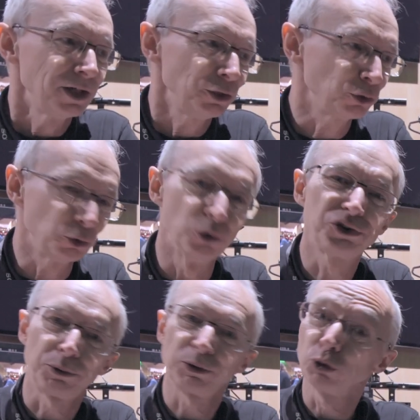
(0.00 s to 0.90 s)
You can
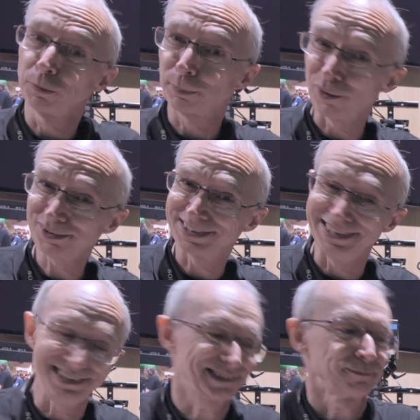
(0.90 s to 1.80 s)
also record
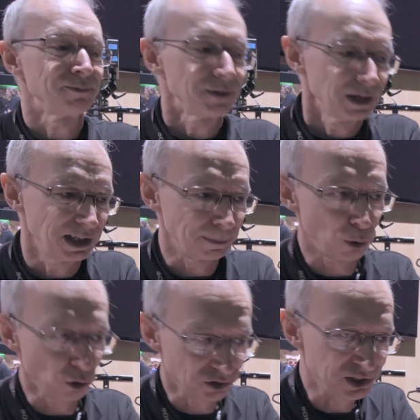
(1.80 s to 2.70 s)
proxies, and the
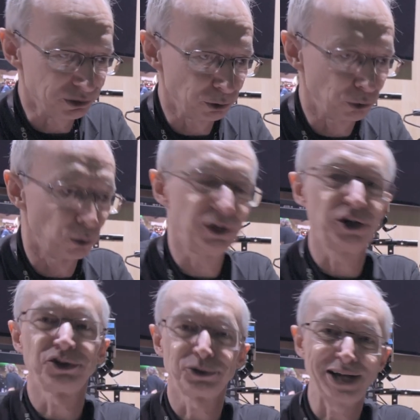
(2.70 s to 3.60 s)
proxies are recorded
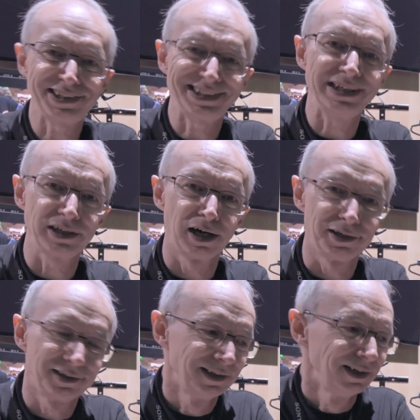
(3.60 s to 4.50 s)
onto an SD
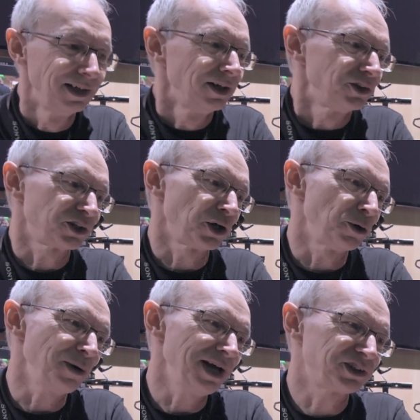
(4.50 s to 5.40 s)
card.
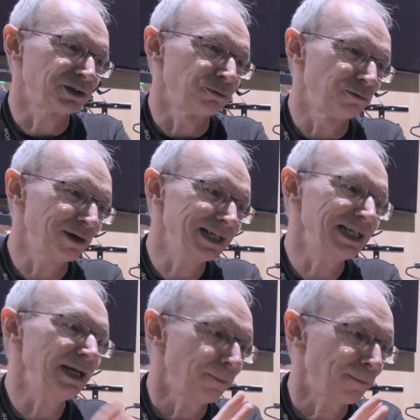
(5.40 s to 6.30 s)
So it's a
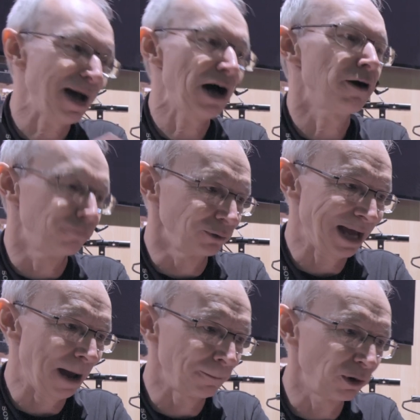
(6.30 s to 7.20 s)
really powerful
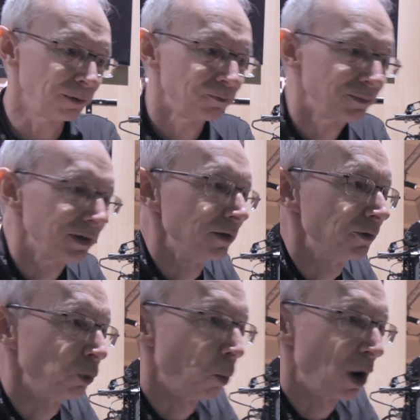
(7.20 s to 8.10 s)
camera.
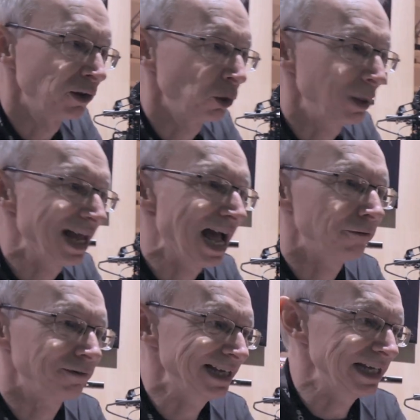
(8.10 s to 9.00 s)
The one that we
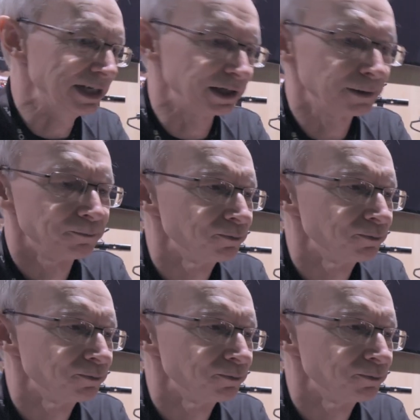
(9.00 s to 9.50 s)
have here,